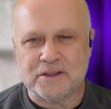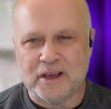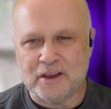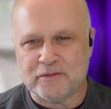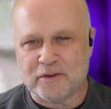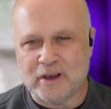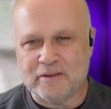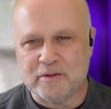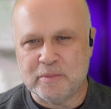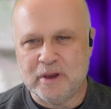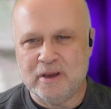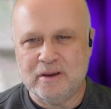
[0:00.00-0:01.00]
thank you for
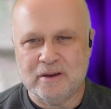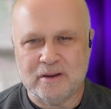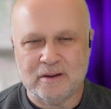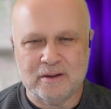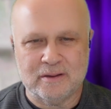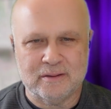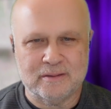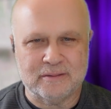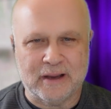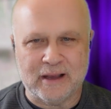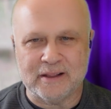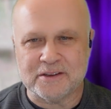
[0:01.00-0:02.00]
having me.
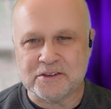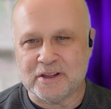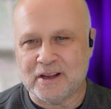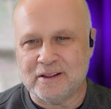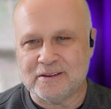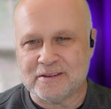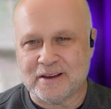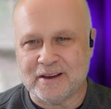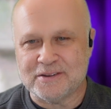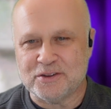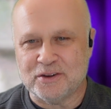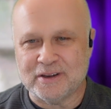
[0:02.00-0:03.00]
Alex, I
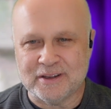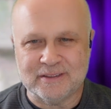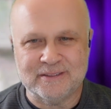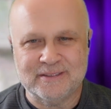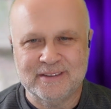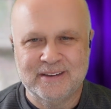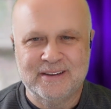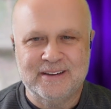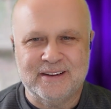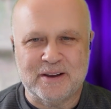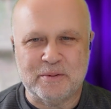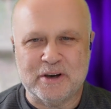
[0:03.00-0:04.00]
guess, talking
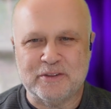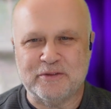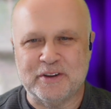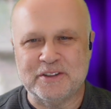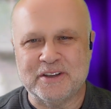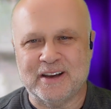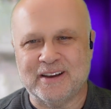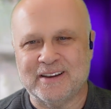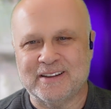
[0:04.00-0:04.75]
about fintech